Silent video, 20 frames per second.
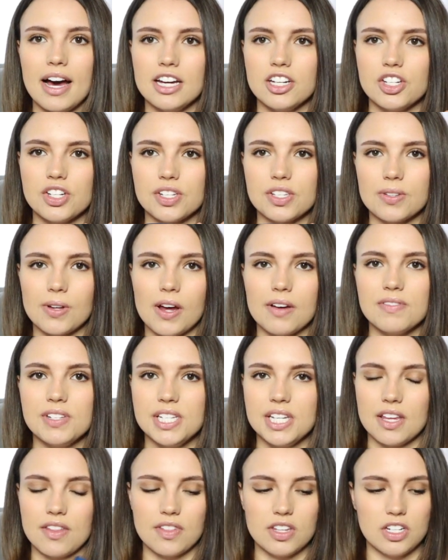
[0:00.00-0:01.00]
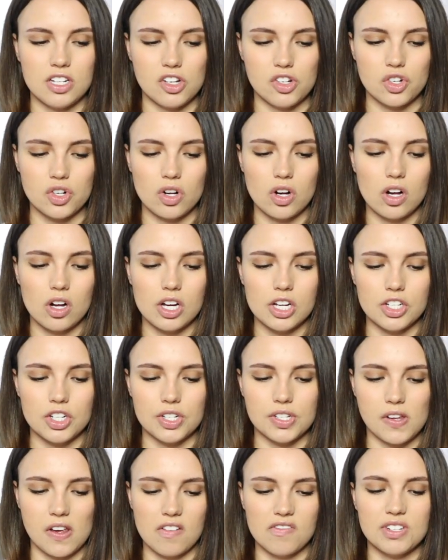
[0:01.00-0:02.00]
just love seeing the digital. It
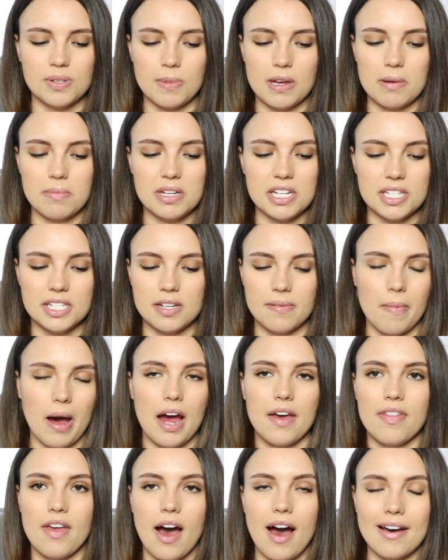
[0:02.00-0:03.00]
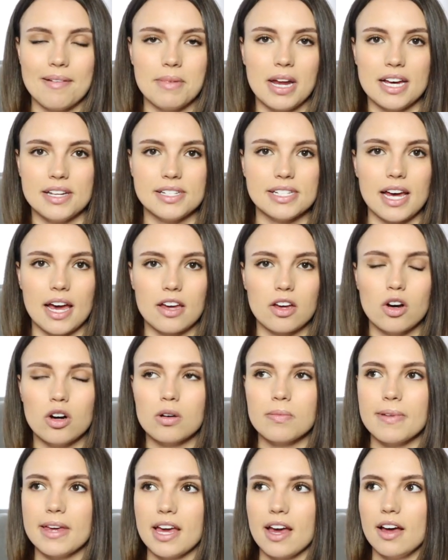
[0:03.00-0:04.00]
just gives me a peace of mind that I'm not
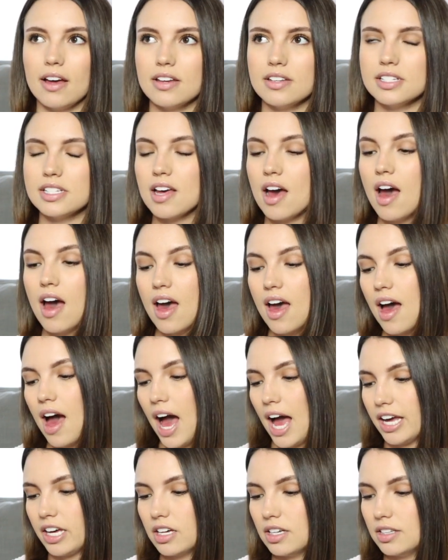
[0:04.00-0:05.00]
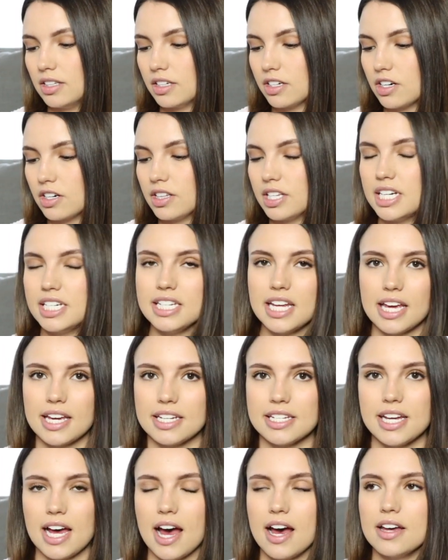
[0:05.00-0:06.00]
psycho, because I could literally take
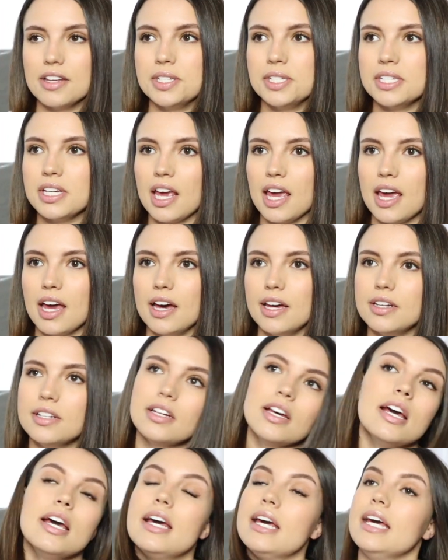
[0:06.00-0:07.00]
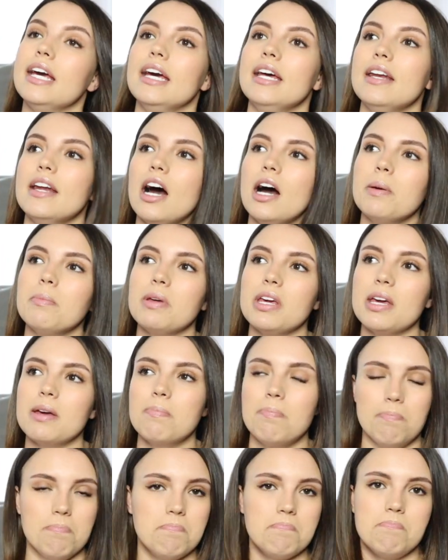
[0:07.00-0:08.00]
a test and it not
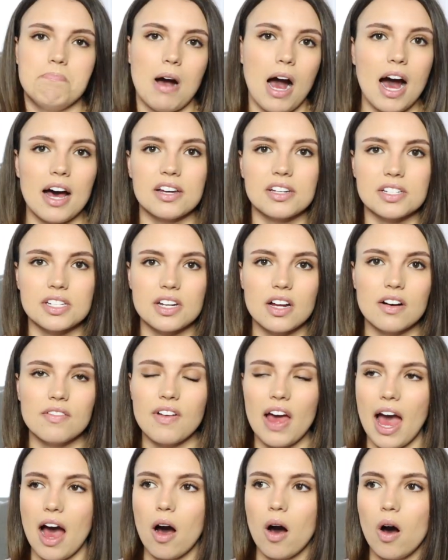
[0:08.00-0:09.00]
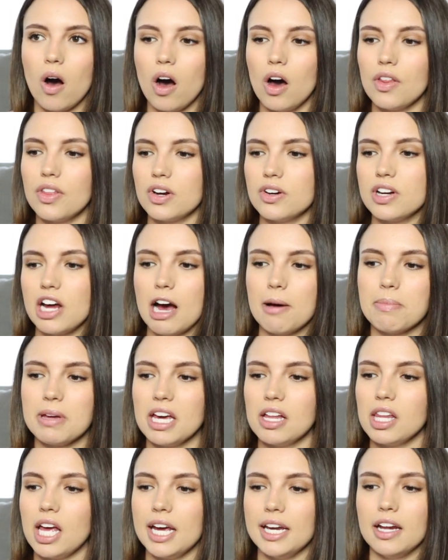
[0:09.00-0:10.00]
be positive at all, there not be
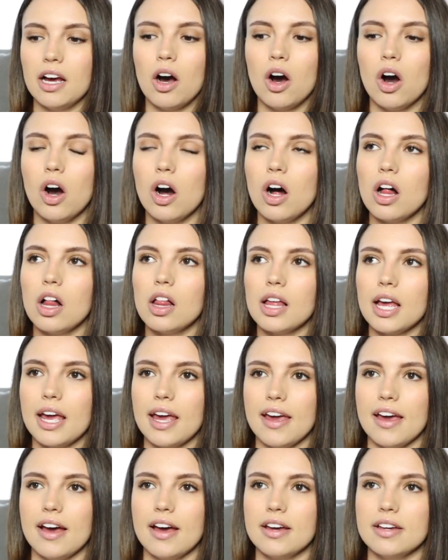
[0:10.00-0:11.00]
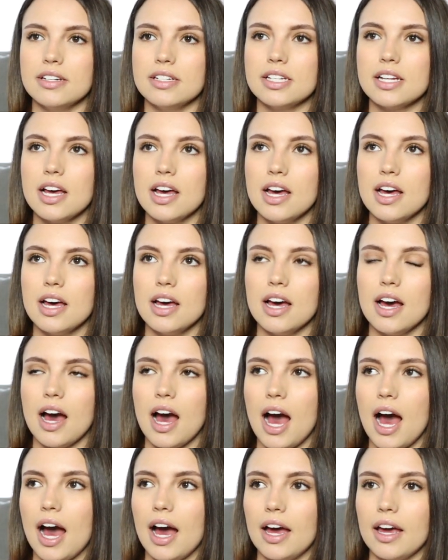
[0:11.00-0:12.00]
a line at all, and
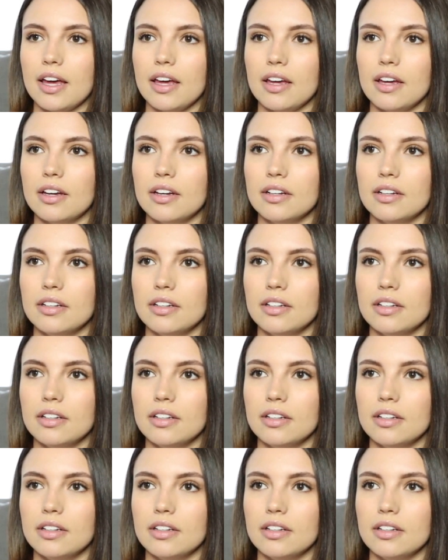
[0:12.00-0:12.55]
I